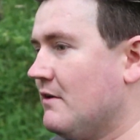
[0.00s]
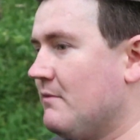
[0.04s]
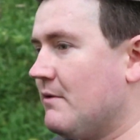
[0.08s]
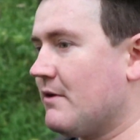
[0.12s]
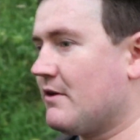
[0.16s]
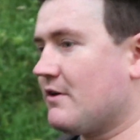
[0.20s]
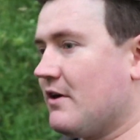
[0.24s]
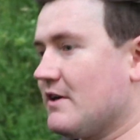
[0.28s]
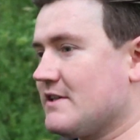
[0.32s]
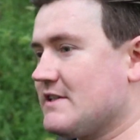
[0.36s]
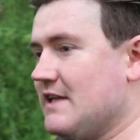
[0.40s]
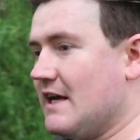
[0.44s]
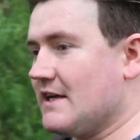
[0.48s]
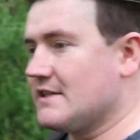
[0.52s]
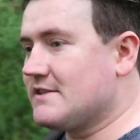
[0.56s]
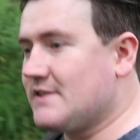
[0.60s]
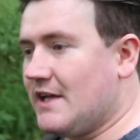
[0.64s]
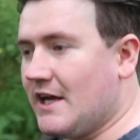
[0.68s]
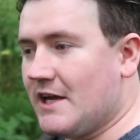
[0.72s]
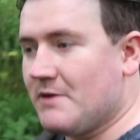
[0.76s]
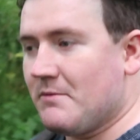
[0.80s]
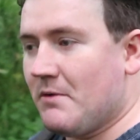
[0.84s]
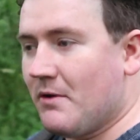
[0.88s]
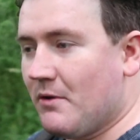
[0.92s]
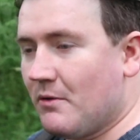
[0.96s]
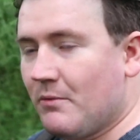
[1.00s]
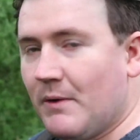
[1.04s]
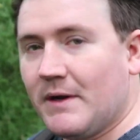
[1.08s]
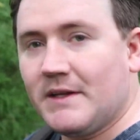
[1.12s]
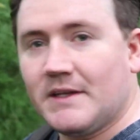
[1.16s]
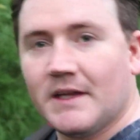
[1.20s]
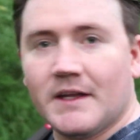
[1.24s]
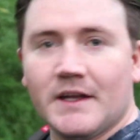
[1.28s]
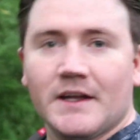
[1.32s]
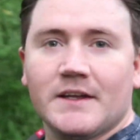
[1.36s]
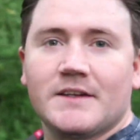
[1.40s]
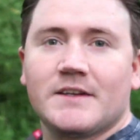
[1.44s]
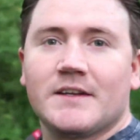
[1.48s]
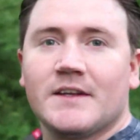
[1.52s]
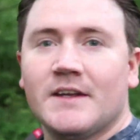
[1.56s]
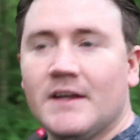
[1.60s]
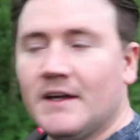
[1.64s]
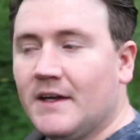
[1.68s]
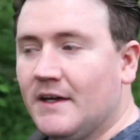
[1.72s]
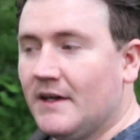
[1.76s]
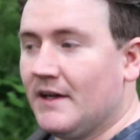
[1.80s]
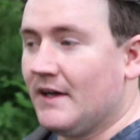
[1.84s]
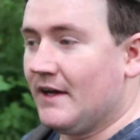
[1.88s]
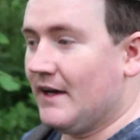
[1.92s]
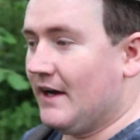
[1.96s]
Because last time we did it,
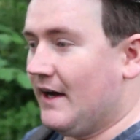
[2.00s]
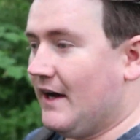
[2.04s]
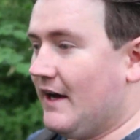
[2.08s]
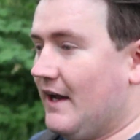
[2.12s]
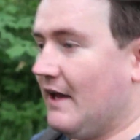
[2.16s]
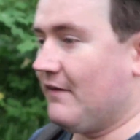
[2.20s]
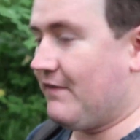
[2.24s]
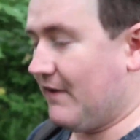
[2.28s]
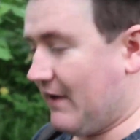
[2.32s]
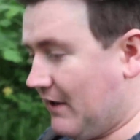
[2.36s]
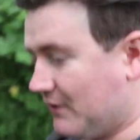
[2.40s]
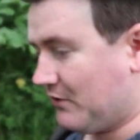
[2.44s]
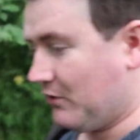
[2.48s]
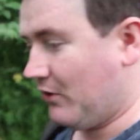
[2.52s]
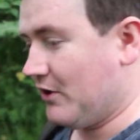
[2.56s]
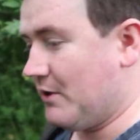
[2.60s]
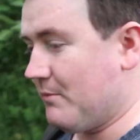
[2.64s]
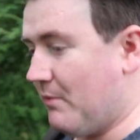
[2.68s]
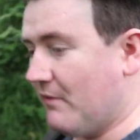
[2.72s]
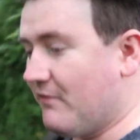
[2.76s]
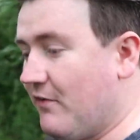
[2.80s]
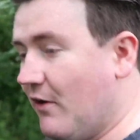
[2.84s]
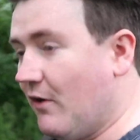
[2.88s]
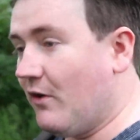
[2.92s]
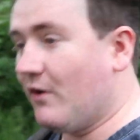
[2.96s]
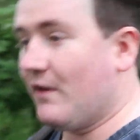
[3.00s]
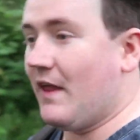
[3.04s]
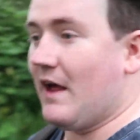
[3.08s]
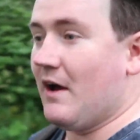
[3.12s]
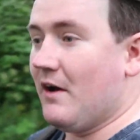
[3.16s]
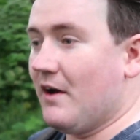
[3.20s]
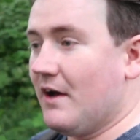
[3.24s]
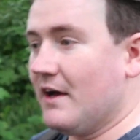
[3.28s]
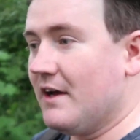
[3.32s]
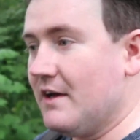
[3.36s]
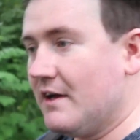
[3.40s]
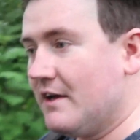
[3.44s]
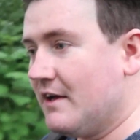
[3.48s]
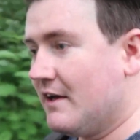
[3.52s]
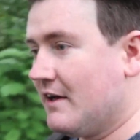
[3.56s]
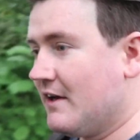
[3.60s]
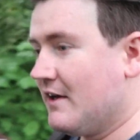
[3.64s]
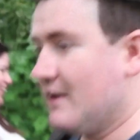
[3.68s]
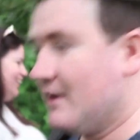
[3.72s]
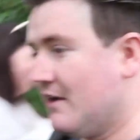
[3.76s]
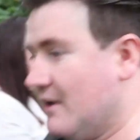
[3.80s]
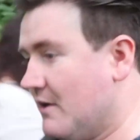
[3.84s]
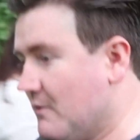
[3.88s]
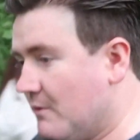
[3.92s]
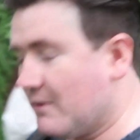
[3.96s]
and I think I told you before that,
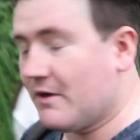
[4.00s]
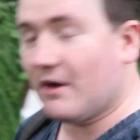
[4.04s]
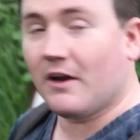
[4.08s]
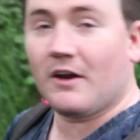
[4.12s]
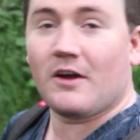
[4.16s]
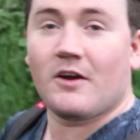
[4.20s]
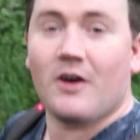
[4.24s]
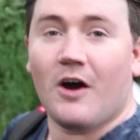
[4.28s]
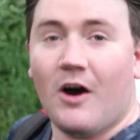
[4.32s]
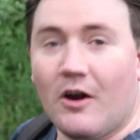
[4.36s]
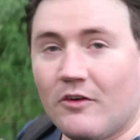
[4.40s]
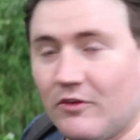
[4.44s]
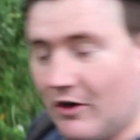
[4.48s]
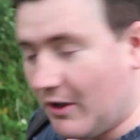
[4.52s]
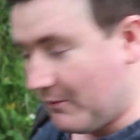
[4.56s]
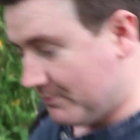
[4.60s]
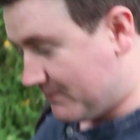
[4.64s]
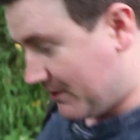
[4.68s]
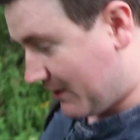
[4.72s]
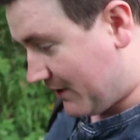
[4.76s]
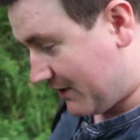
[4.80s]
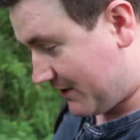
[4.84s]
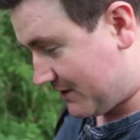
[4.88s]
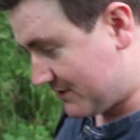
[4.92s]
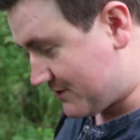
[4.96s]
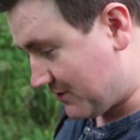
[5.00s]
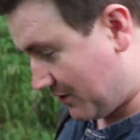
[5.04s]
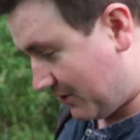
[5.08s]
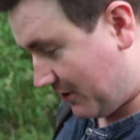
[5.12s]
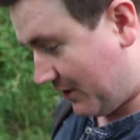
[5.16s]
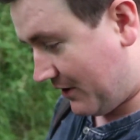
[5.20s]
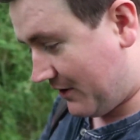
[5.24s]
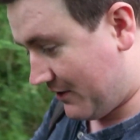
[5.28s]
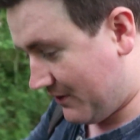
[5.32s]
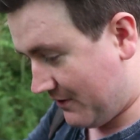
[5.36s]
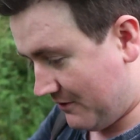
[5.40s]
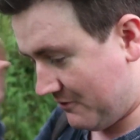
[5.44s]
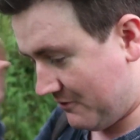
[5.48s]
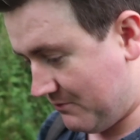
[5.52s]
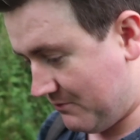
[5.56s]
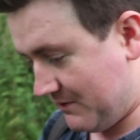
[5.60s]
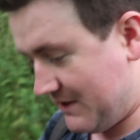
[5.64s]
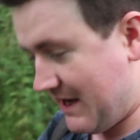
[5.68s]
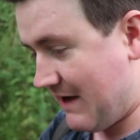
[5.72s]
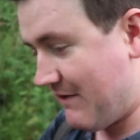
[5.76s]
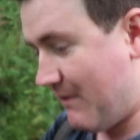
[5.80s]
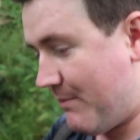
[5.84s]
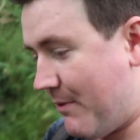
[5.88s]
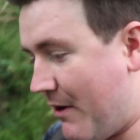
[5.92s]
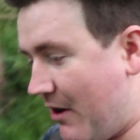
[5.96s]
we got a car robbed. So we
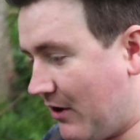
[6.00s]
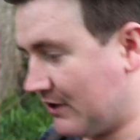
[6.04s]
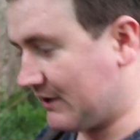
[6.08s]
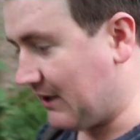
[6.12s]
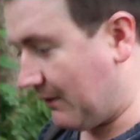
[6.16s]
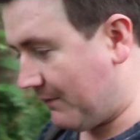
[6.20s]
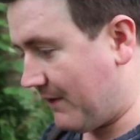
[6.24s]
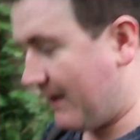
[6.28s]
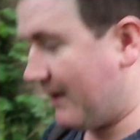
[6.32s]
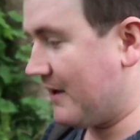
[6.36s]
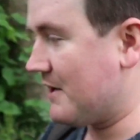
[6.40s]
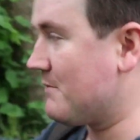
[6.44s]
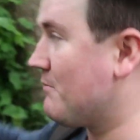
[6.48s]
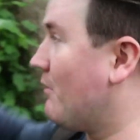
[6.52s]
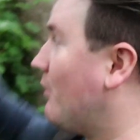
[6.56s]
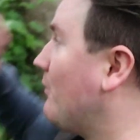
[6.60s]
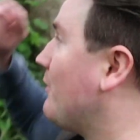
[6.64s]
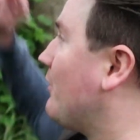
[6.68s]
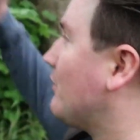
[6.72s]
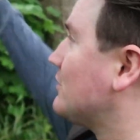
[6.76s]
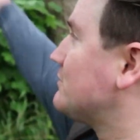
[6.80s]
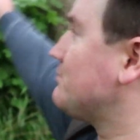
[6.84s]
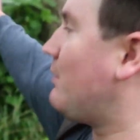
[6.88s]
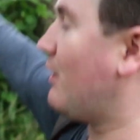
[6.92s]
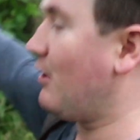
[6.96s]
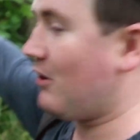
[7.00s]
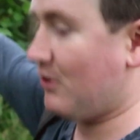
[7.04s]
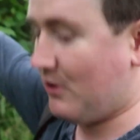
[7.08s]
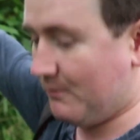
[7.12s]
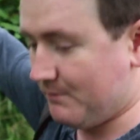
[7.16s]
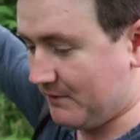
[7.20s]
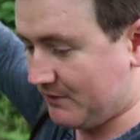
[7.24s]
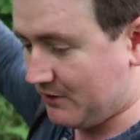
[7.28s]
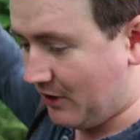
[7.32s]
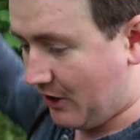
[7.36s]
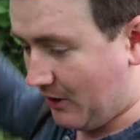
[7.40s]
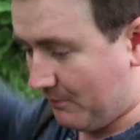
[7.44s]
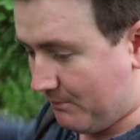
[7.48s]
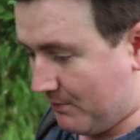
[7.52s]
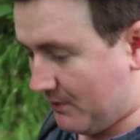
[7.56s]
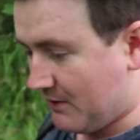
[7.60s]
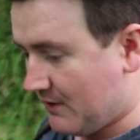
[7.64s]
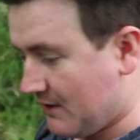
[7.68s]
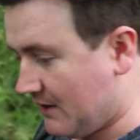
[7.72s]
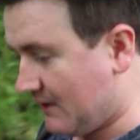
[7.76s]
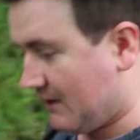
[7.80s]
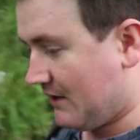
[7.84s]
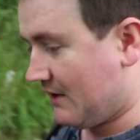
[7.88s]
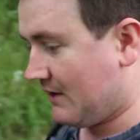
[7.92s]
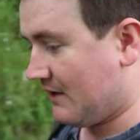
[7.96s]
never park down there anymore, we always park up the top.
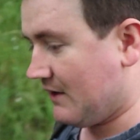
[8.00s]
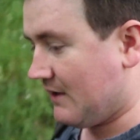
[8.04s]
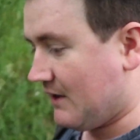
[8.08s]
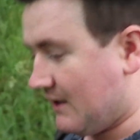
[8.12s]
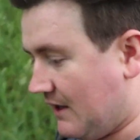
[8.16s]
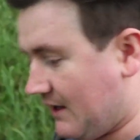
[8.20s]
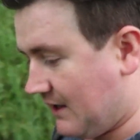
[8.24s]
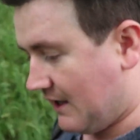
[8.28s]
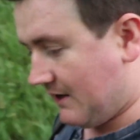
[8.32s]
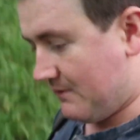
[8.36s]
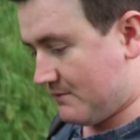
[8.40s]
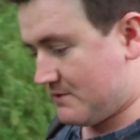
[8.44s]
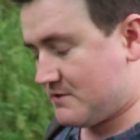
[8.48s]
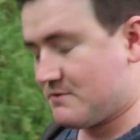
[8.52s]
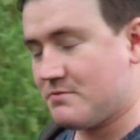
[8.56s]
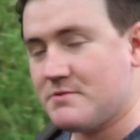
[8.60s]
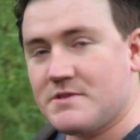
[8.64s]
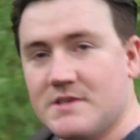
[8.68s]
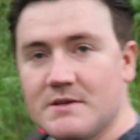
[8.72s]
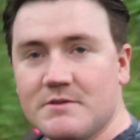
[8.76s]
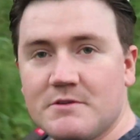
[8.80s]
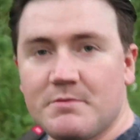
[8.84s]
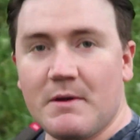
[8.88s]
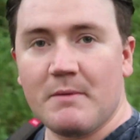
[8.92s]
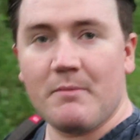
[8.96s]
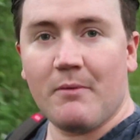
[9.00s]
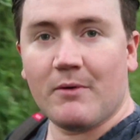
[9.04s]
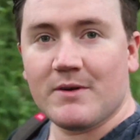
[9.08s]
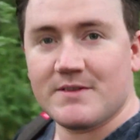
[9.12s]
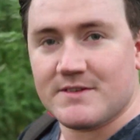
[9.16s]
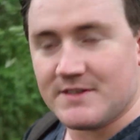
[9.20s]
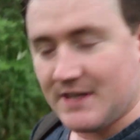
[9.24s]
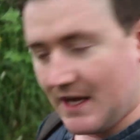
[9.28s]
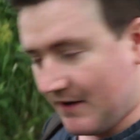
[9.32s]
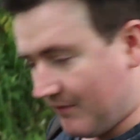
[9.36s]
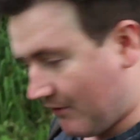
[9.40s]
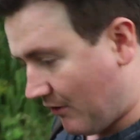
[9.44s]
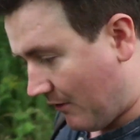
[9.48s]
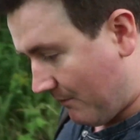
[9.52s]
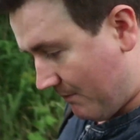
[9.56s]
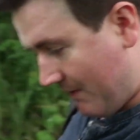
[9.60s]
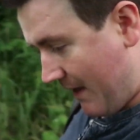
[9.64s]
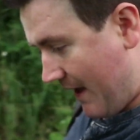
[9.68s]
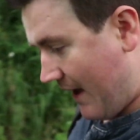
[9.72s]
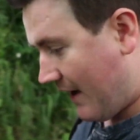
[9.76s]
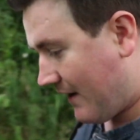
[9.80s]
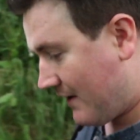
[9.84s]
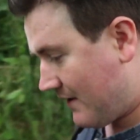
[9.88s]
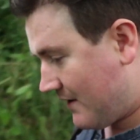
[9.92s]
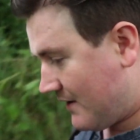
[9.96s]
Um, seems to be a bit more safer up
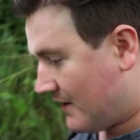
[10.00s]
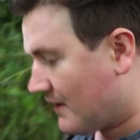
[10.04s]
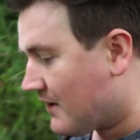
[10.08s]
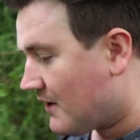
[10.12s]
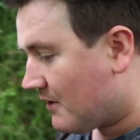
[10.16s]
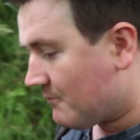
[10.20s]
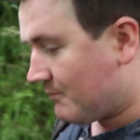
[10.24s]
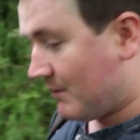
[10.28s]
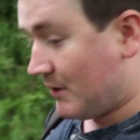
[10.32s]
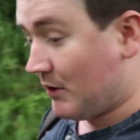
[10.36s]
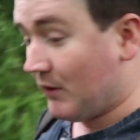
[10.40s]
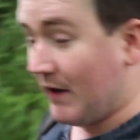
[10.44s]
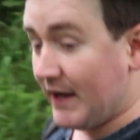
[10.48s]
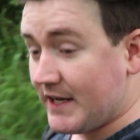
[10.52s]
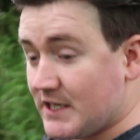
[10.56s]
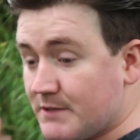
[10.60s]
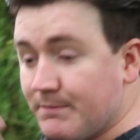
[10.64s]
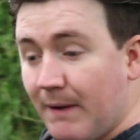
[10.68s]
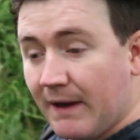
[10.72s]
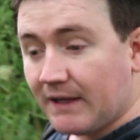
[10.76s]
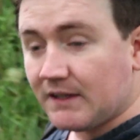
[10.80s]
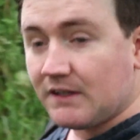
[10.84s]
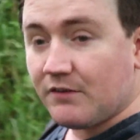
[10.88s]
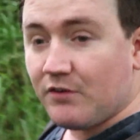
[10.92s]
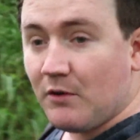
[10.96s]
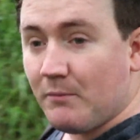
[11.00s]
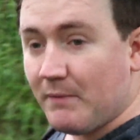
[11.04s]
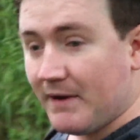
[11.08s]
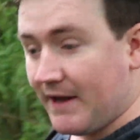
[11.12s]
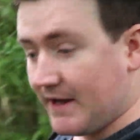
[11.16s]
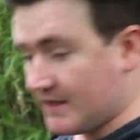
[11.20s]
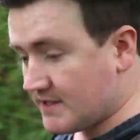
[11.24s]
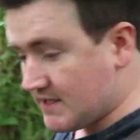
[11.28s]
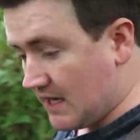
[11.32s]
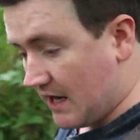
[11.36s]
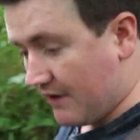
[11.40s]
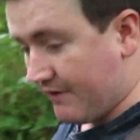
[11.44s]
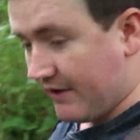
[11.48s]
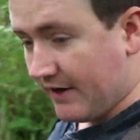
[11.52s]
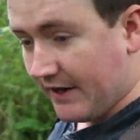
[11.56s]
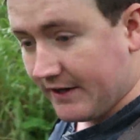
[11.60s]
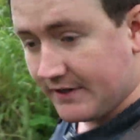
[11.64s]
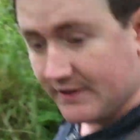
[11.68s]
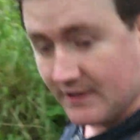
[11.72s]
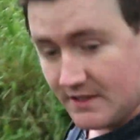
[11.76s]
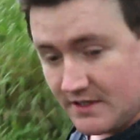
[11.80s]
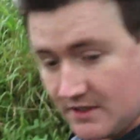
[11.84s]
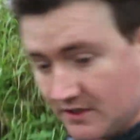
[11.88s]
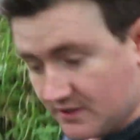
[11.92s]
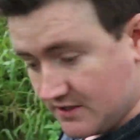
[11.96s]
there. You don't expect it from a nice area
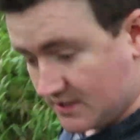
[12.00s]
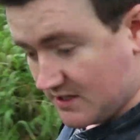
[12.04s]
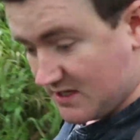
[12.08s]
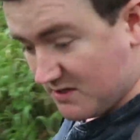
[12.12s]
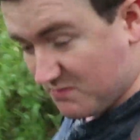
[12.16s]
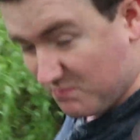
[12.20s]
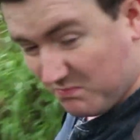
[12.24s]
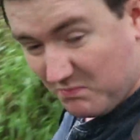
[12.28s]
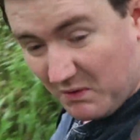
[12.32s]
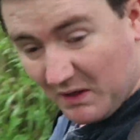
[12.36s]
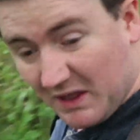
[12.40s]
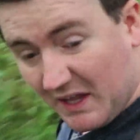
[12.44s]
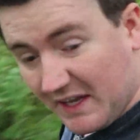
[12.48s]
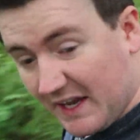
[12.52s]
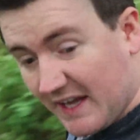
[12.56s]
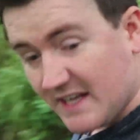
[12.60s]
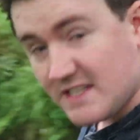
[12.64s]
like this, because this is one of